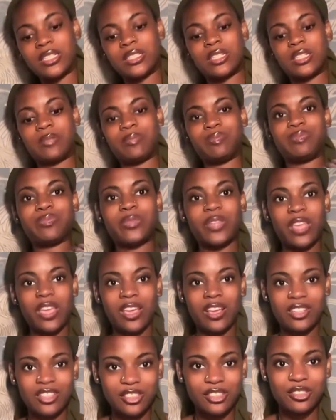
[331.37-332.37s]
in
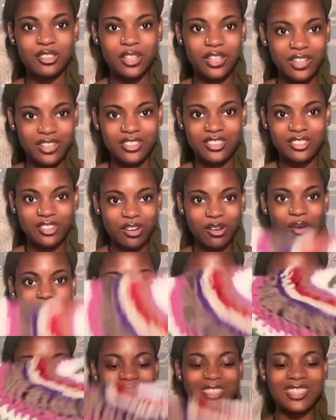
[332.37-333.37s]
extra, extra
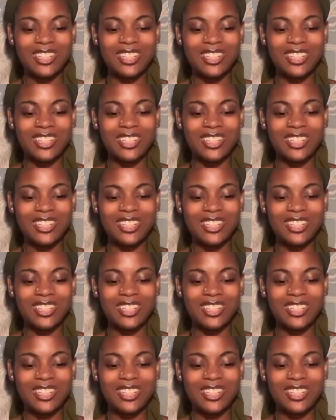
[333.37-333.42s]
large.